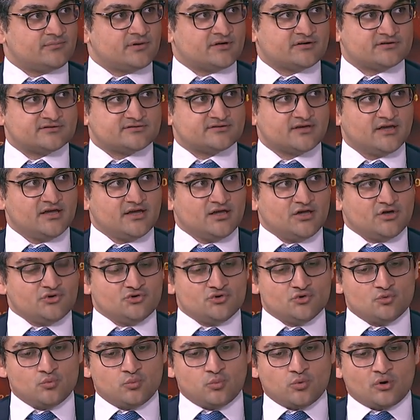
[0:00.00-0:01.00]
Because
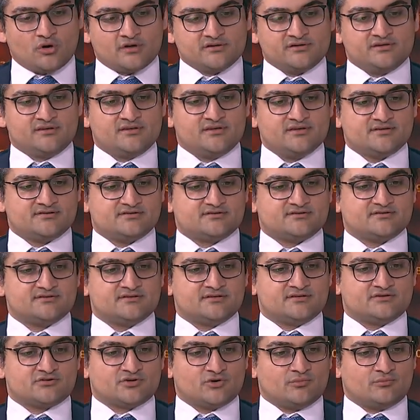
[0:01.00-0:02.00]
you want this
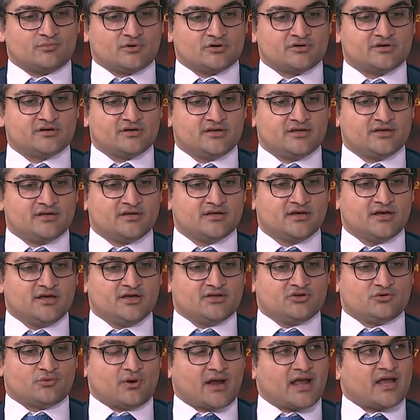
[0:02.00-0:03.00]
commodity
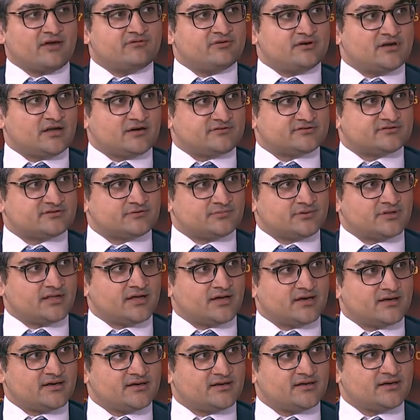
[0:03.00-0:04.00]
to have enough
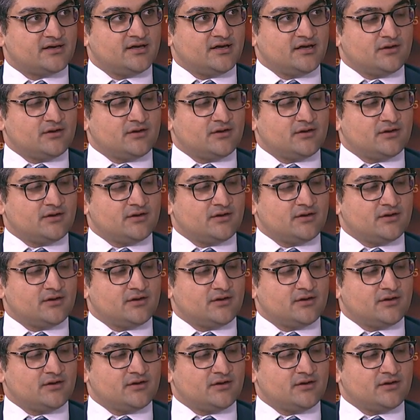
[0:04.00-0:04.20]
supply.